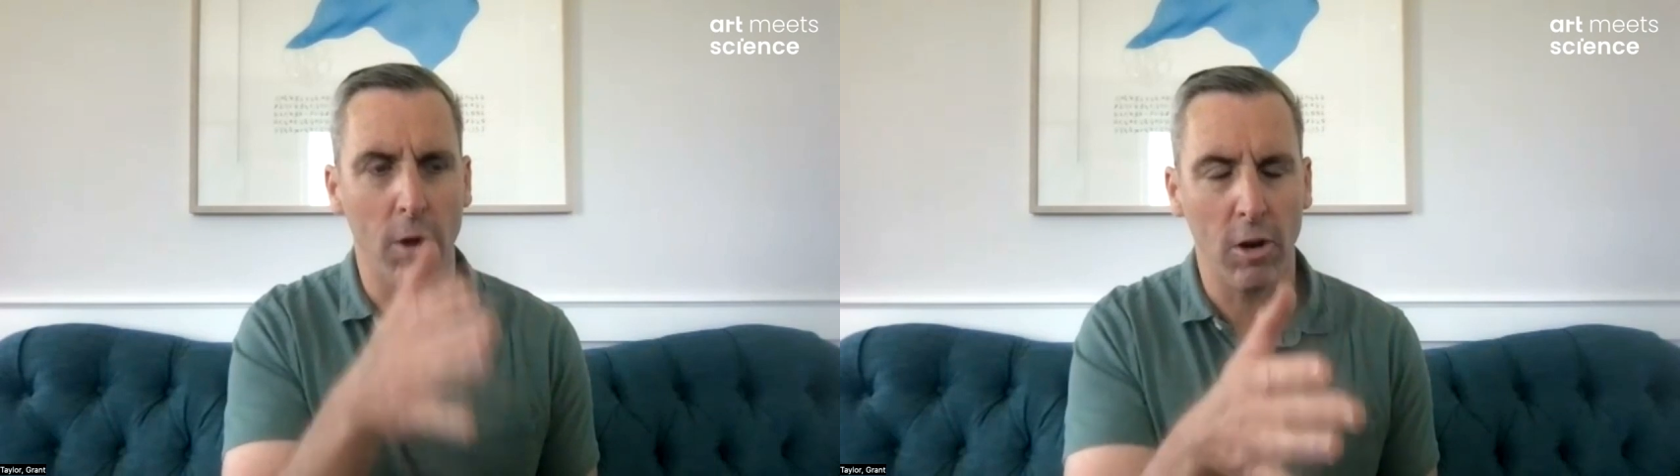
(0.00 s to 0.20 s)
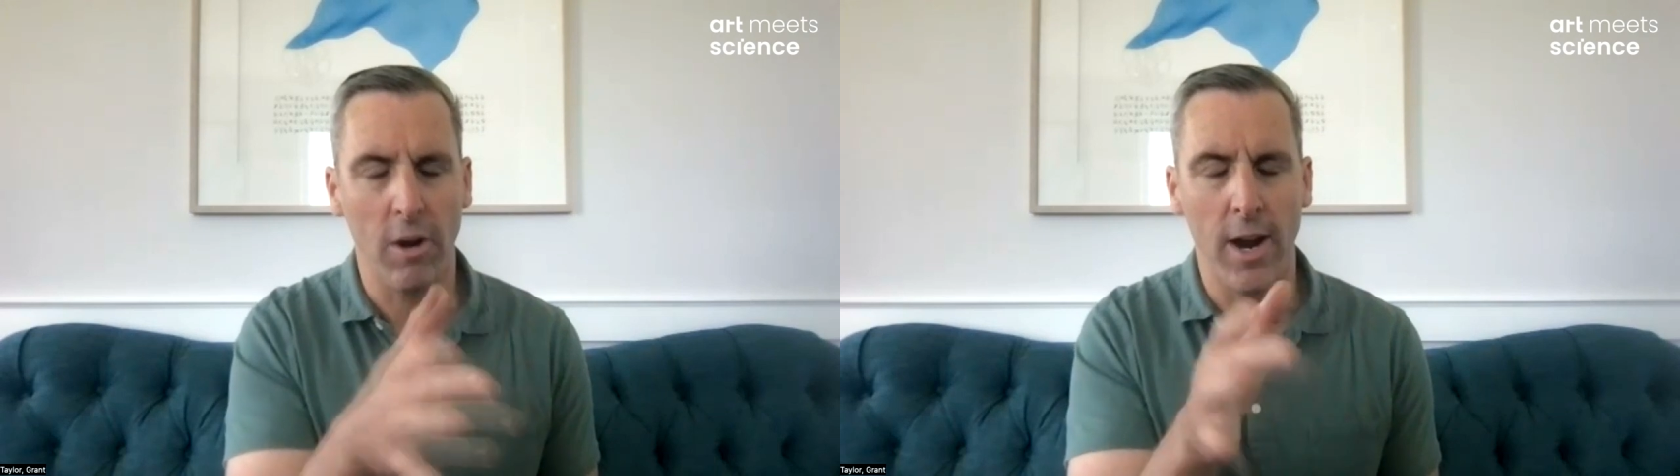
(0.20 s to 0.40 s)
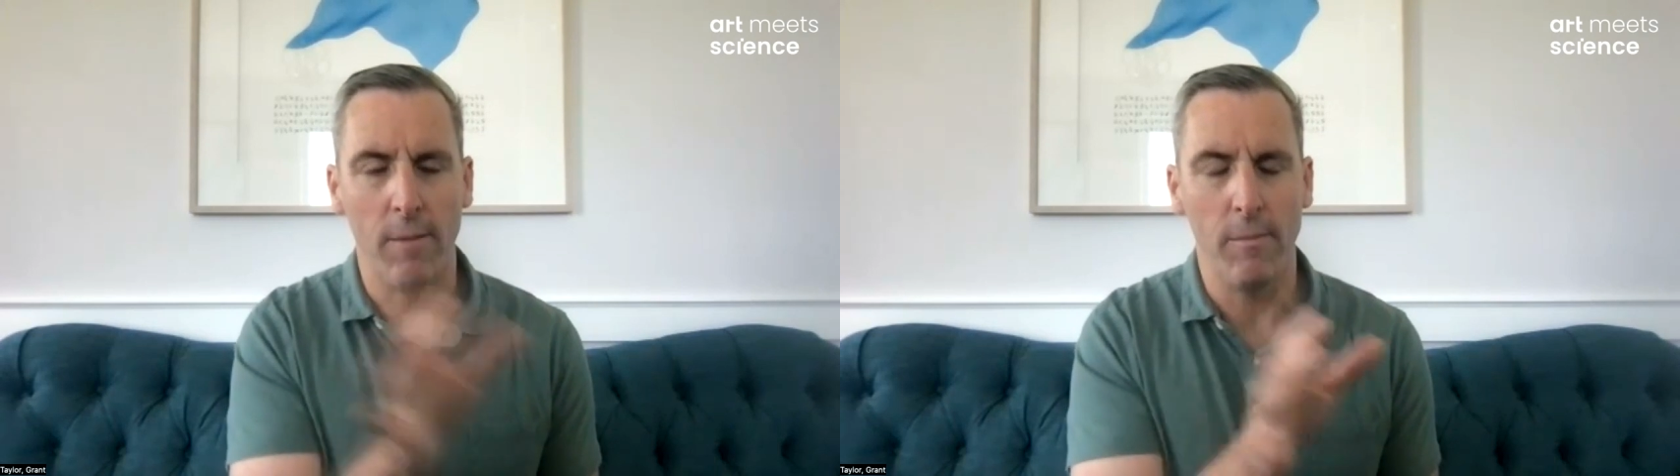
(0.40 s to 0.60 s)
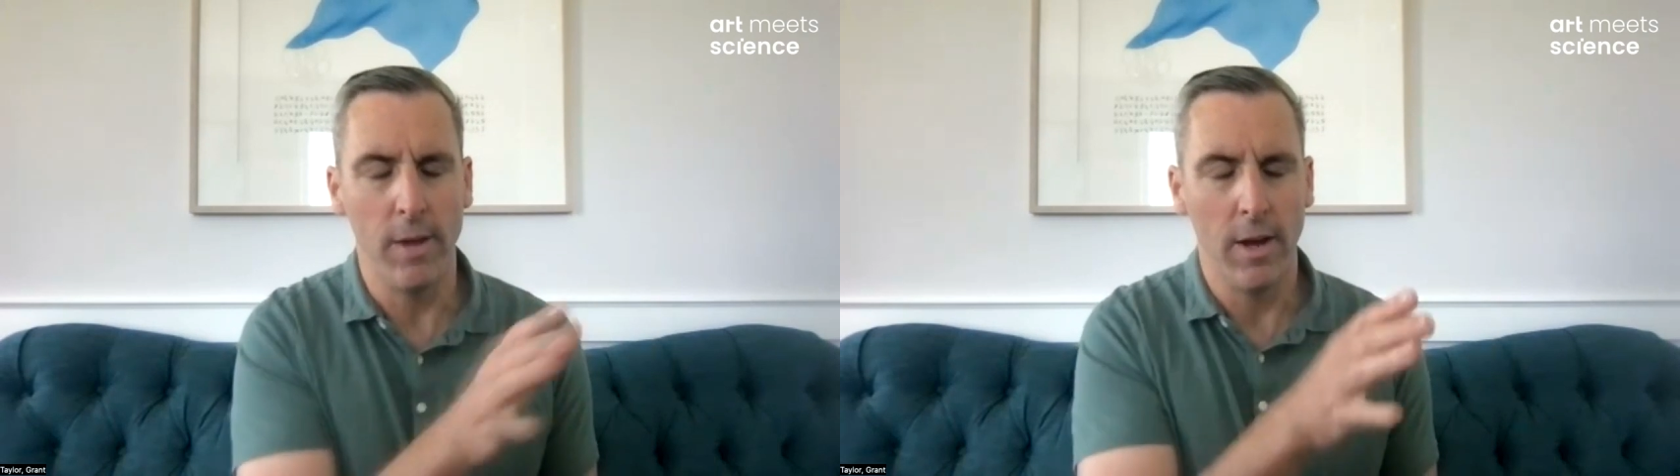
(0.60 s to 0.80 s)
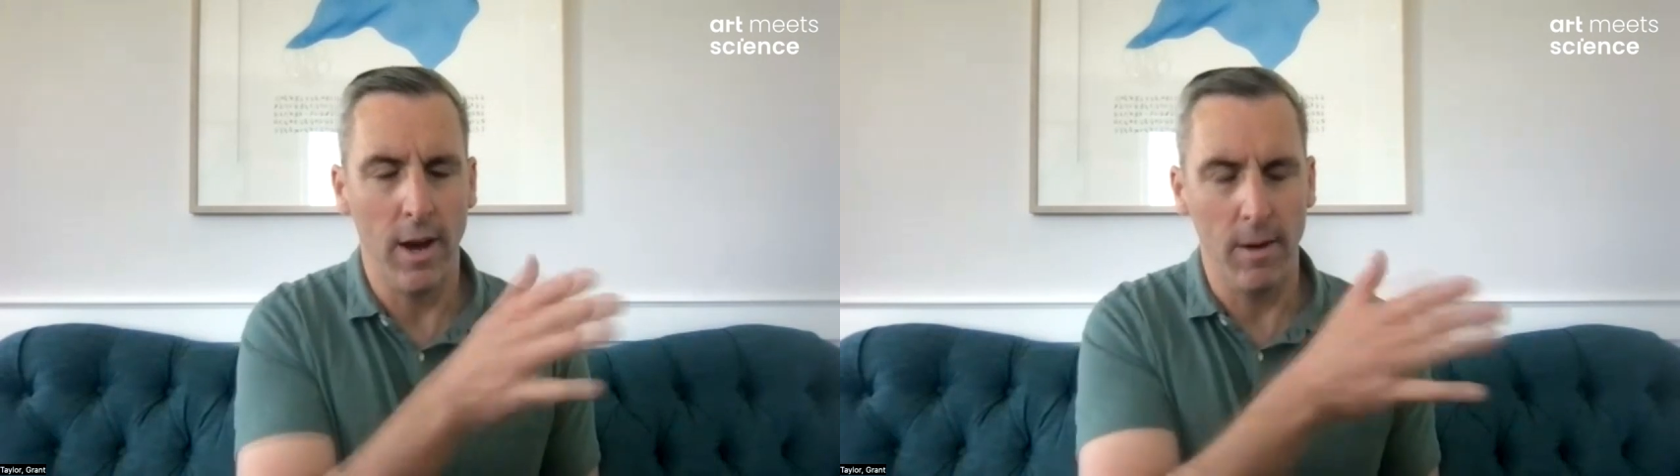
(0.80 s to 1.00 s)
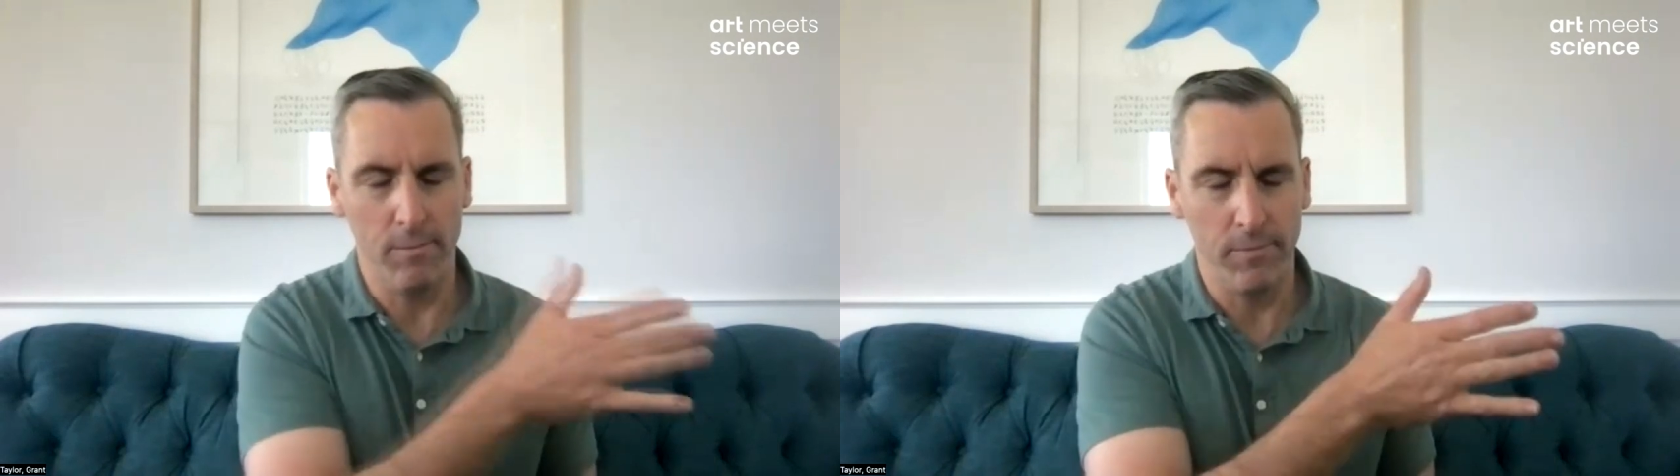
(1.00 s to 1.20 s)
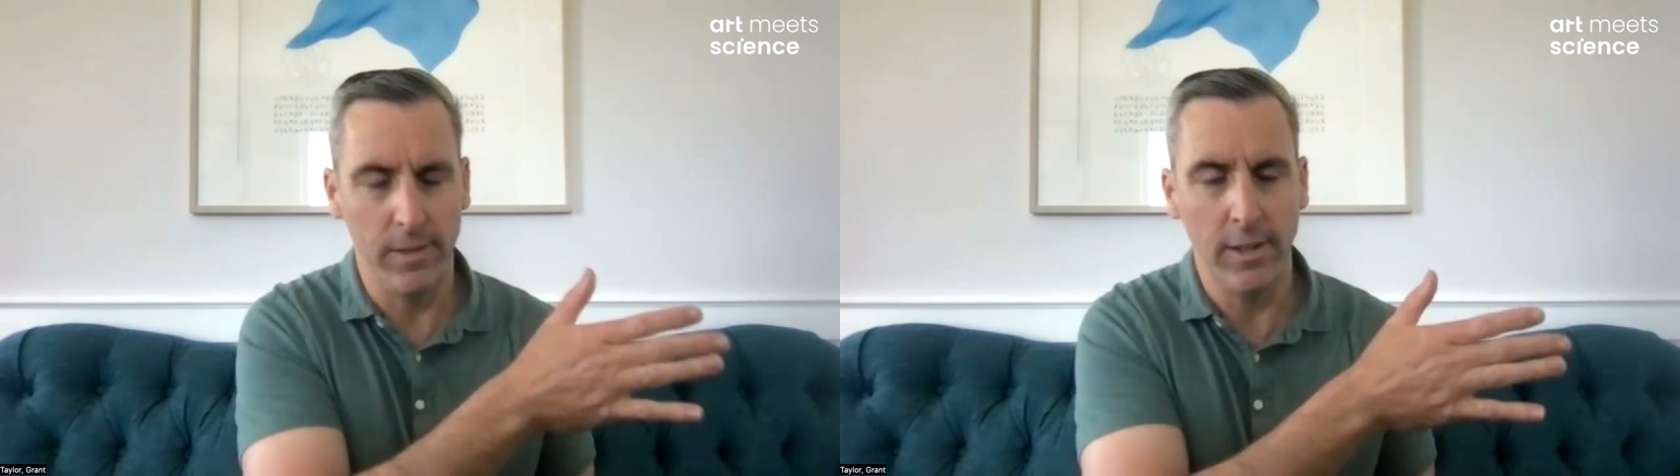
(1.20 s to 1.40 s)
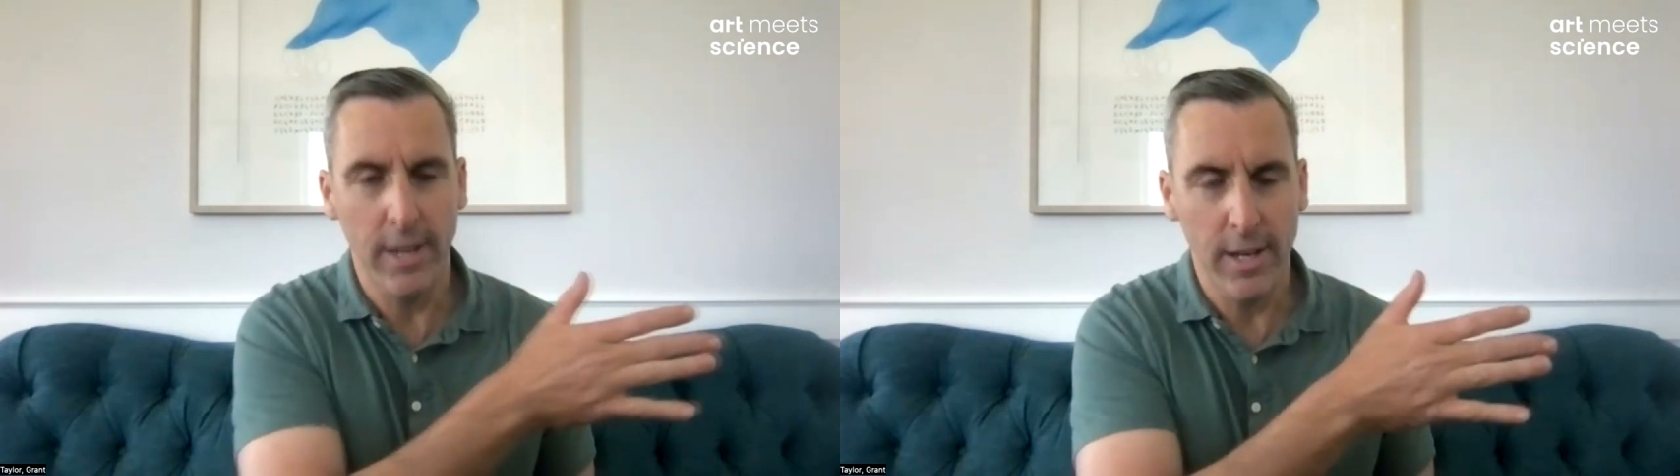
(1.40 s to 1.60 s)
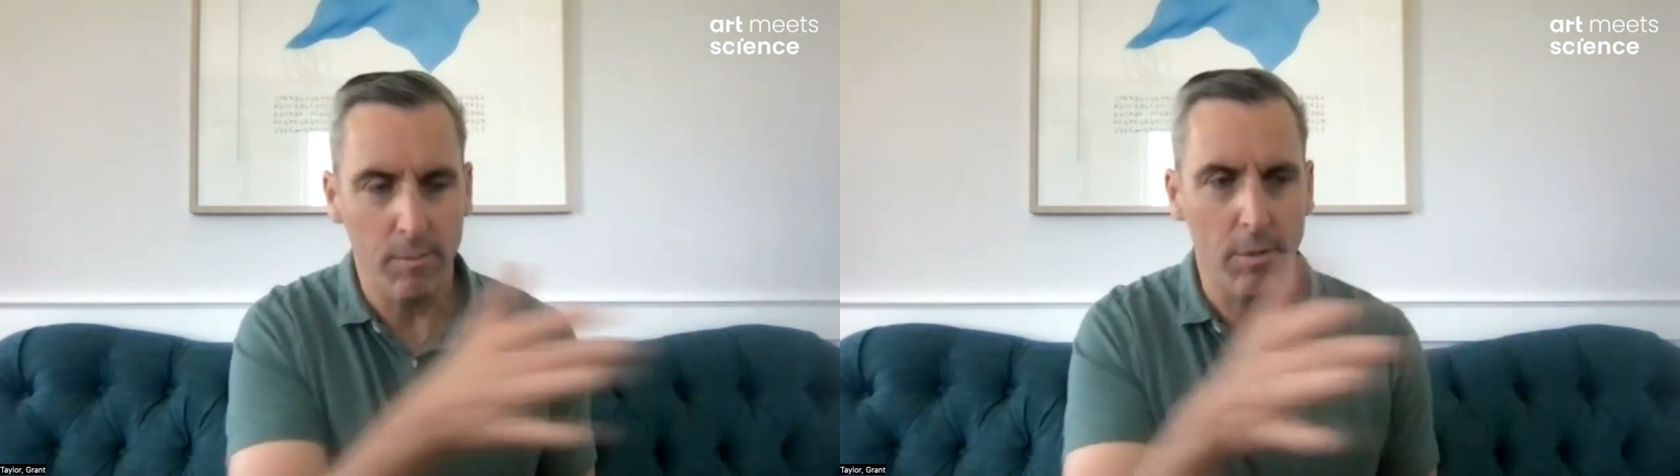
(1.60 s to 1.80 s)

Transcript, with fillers: program, a linear